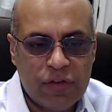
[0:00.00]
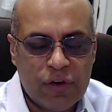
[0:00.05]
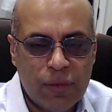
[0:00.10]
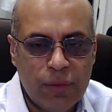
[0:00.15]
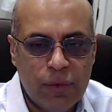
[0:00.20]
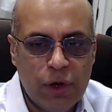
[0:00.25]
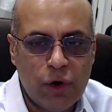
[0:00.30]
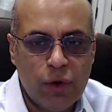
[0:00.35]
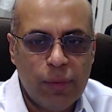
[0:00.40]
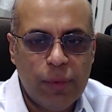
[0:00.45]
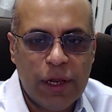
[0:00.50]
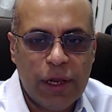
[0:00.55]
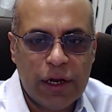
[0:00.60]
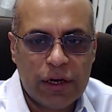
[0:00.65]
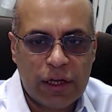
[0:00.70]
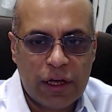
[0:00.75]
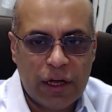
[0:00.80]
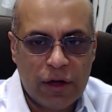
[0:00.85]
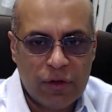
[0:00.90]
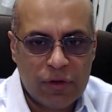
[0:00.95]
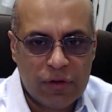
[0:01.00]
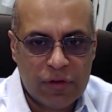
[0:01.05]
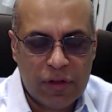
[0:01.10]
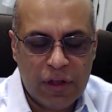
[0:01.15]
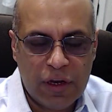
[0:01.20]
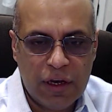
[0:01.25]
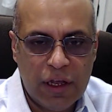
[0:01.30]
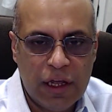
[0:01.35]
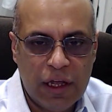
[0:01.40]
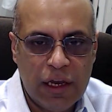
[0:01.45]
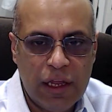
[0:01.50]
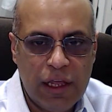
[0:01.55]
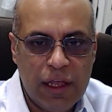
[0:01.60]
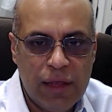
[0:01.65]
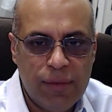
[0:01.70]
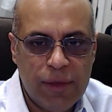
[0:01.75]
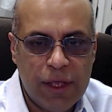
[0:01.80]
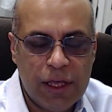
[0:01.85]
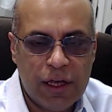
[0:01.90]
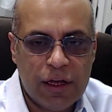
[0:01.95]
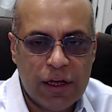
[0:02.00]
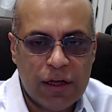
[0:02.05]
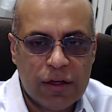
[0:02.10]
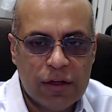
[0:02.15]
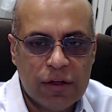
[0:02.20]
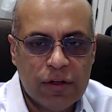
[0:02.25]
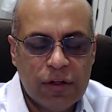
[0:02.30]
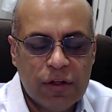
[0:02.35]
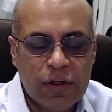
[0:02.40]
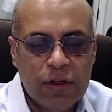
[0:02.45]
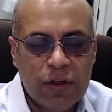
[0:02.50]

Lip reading: from low blood counts, and anemia